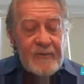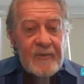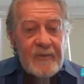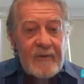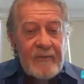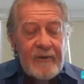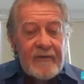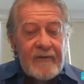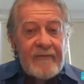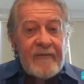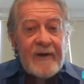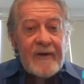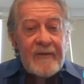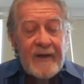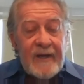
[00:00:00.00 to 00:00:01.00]
people to
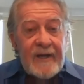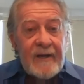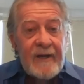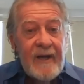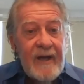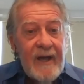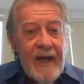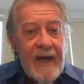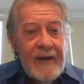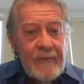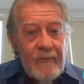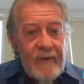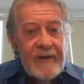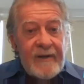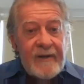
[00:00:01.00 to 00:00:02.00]
find that and
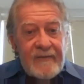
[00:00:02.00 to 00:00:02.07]
read it.